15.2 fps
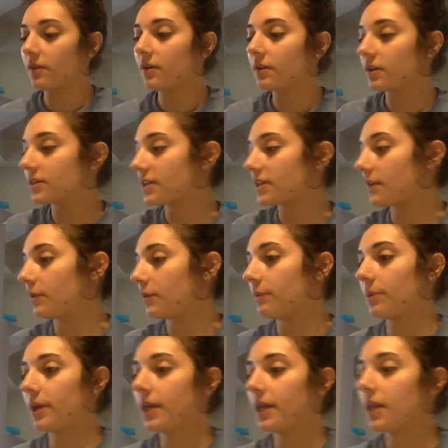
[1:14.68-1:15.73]
looks like we're
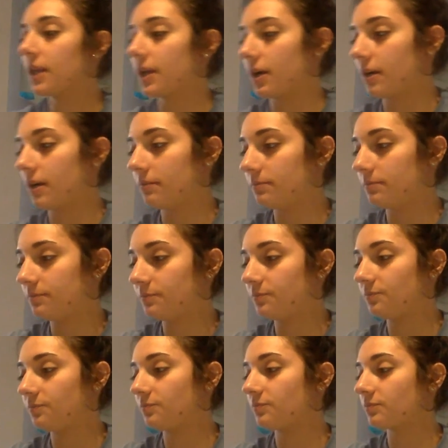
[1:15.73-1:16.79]
pretty clear.
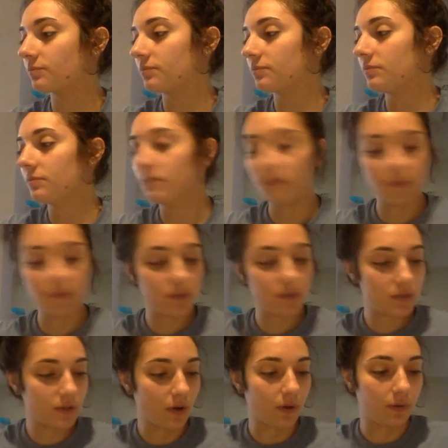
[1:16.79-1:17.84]

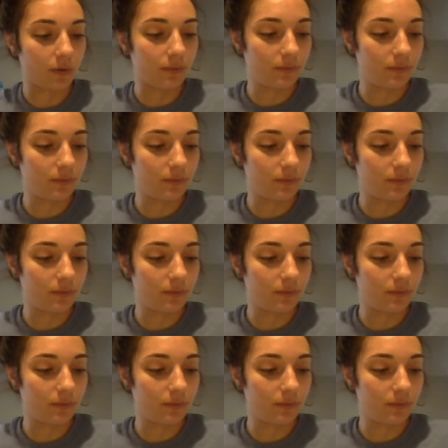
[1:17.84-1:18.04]
So